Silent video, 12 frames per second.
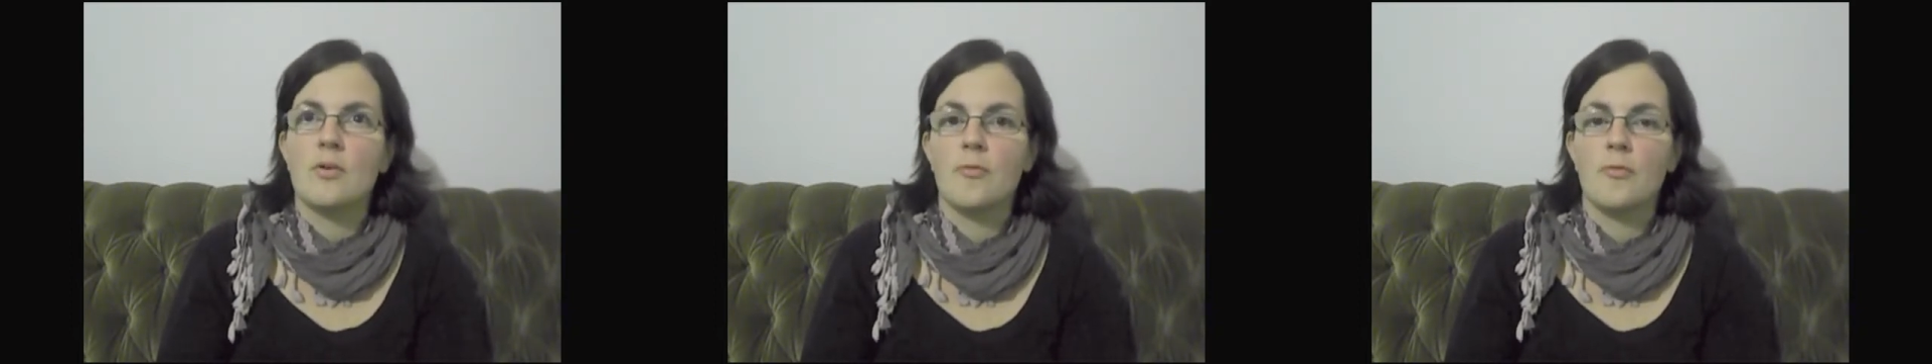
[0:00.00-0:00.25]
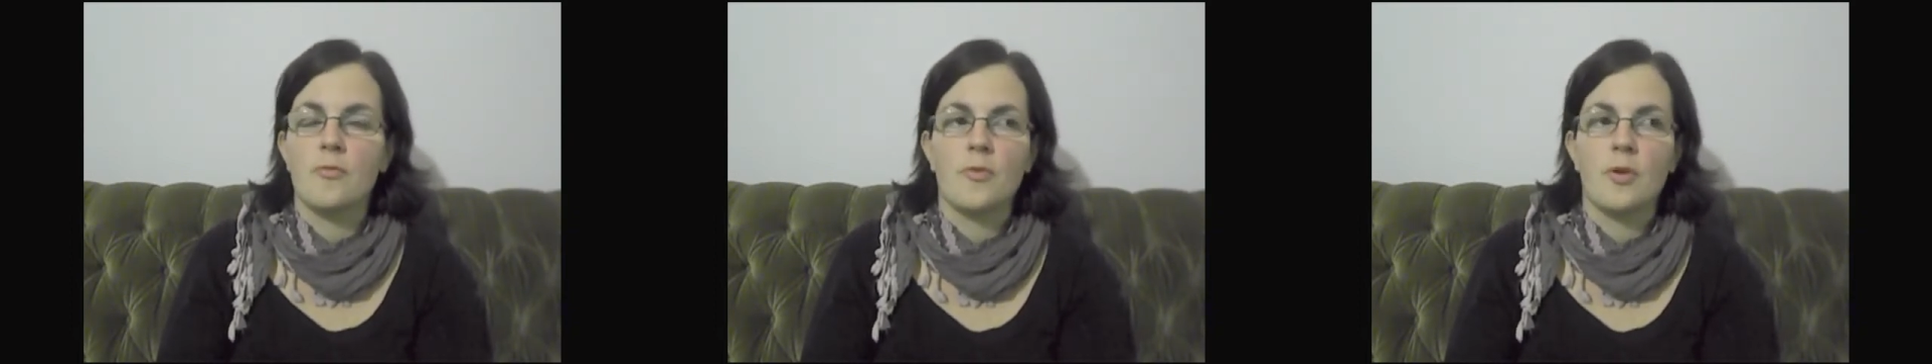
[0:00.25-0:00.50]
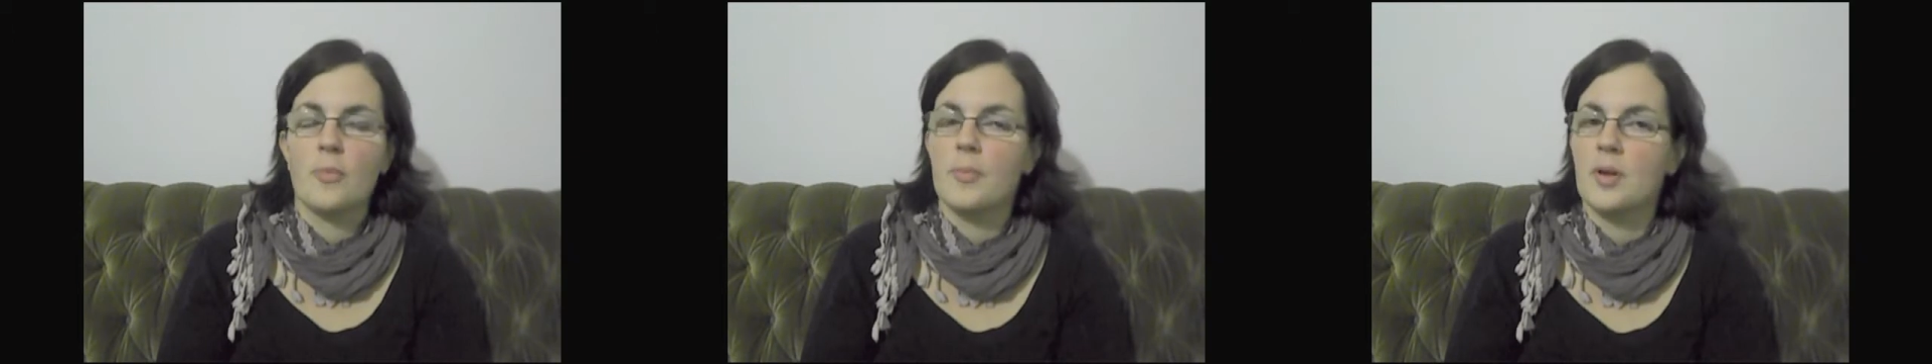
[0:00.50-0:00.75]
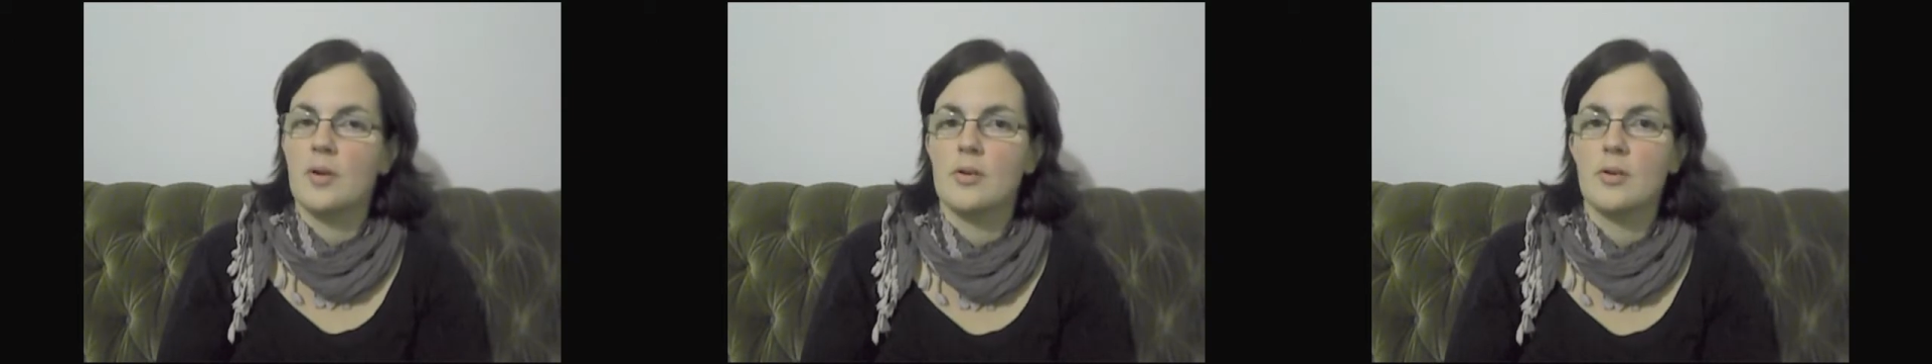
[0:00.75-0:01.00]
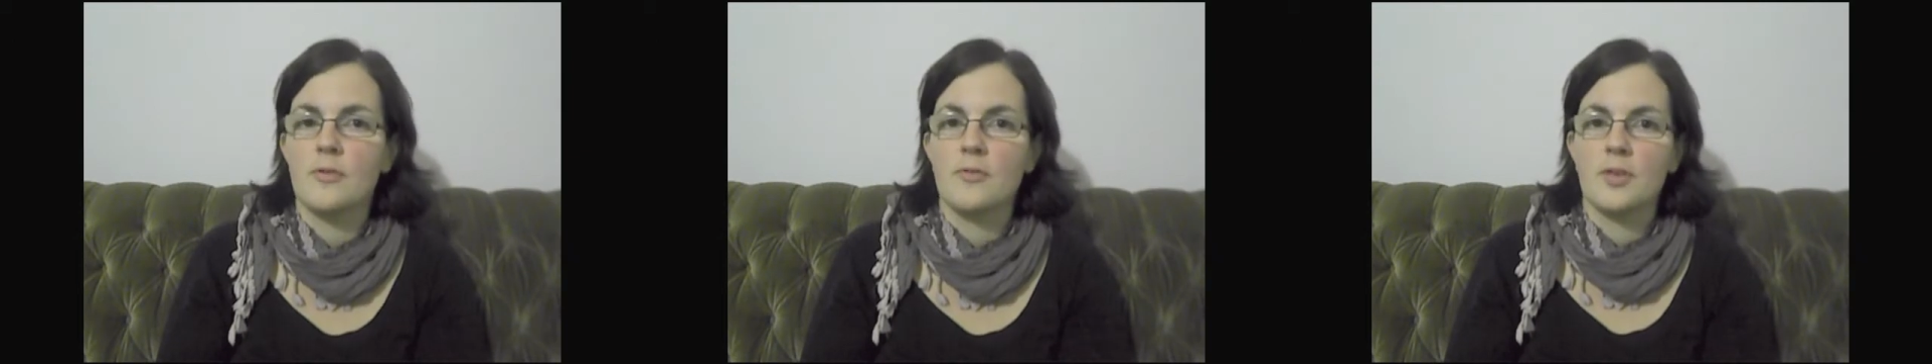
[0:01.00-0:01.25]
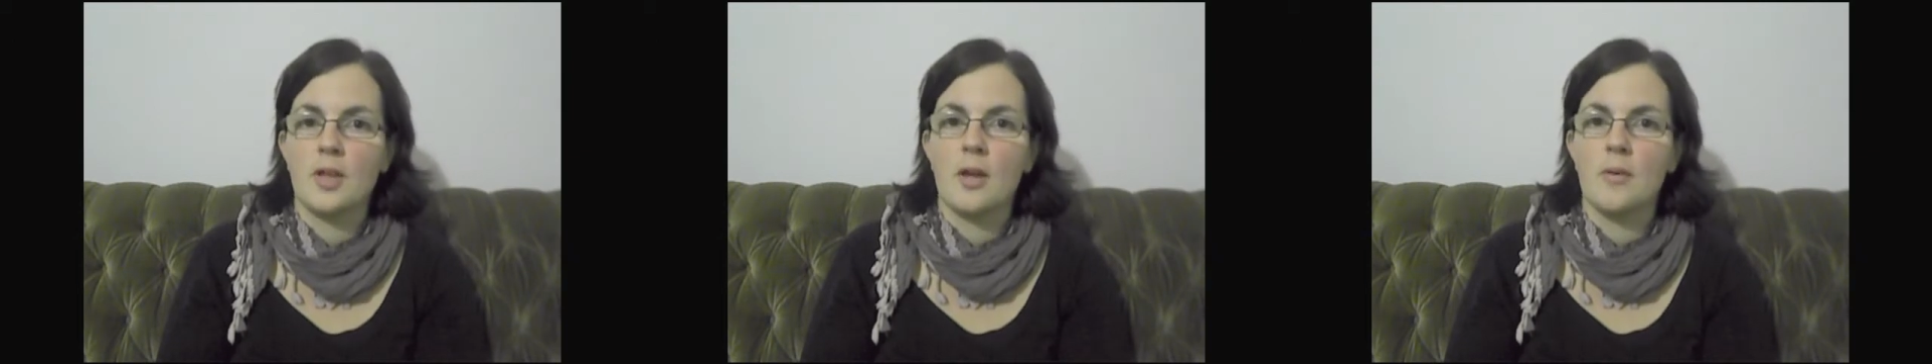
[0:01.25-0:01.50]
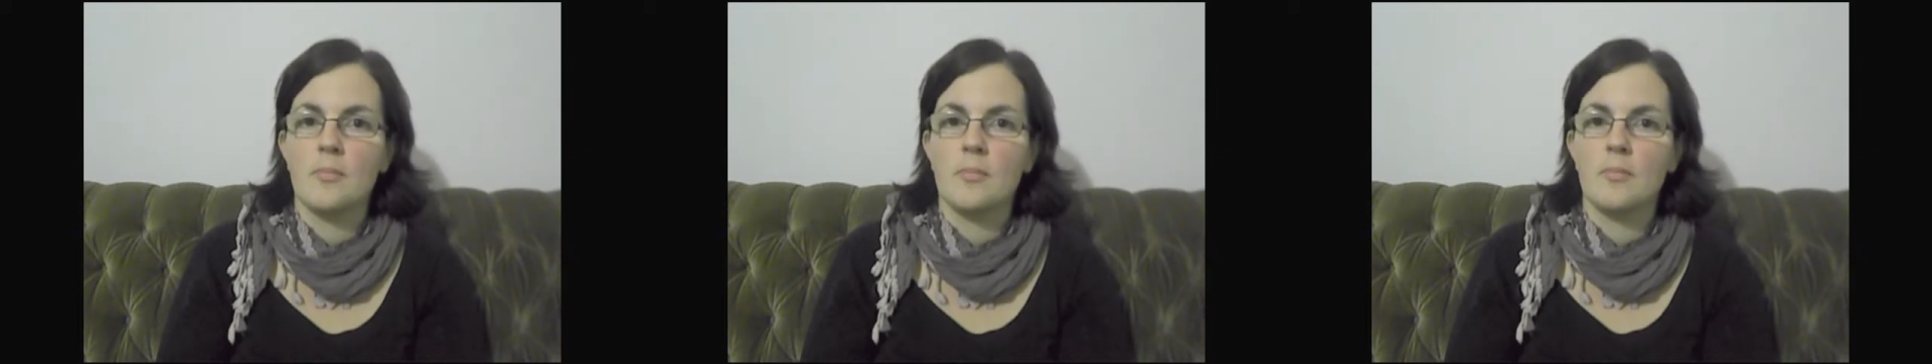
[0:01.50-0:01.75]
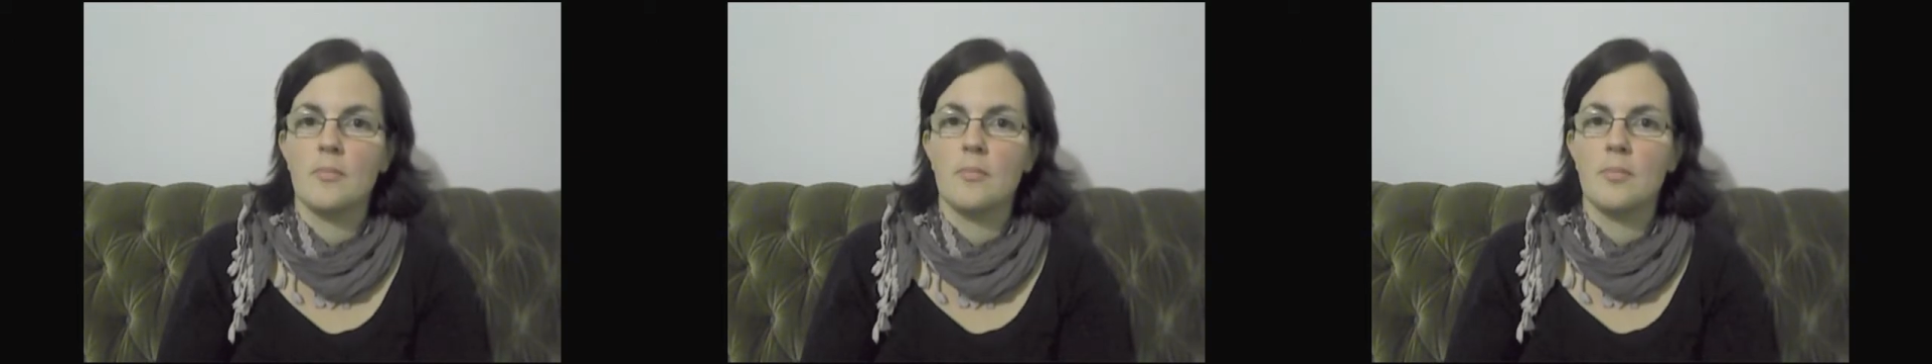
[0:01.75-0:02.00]
for a period of time,
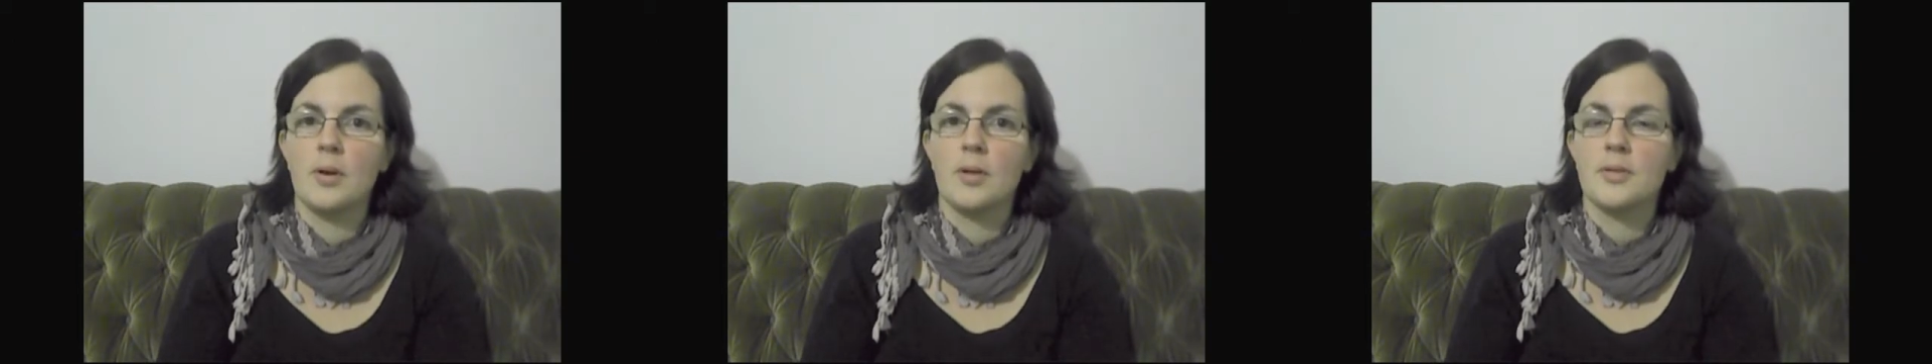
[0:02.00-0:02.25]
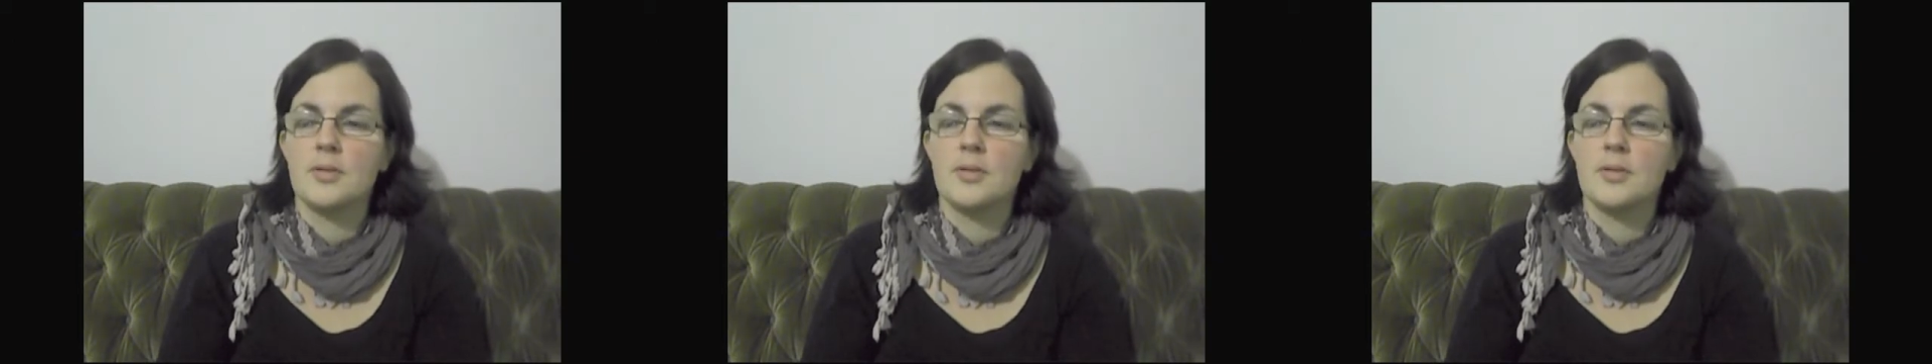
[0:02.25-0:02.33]
but